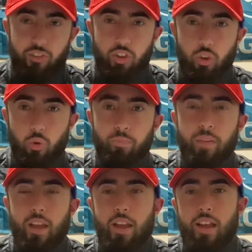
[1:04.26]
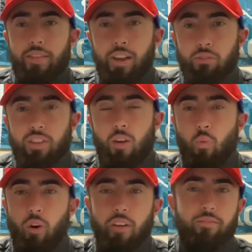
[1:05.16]
to two. Devils get
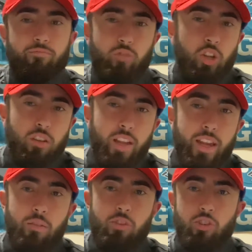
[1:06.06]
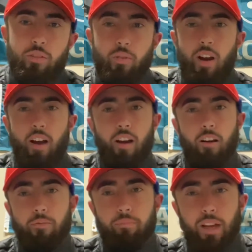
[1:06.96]
one real late,
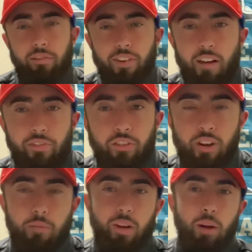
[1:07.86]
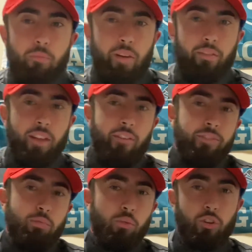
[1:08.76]
uh, make it five three, but a couple minutes left to
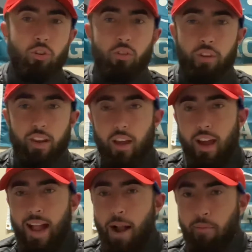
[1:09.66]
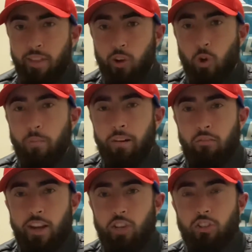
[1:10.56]
pull the goalie. Everything that goal by
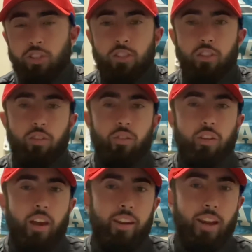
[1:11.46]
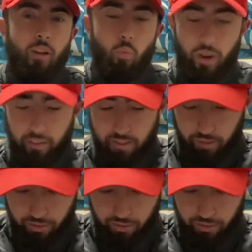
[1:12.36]
Rangers, and they end up winning six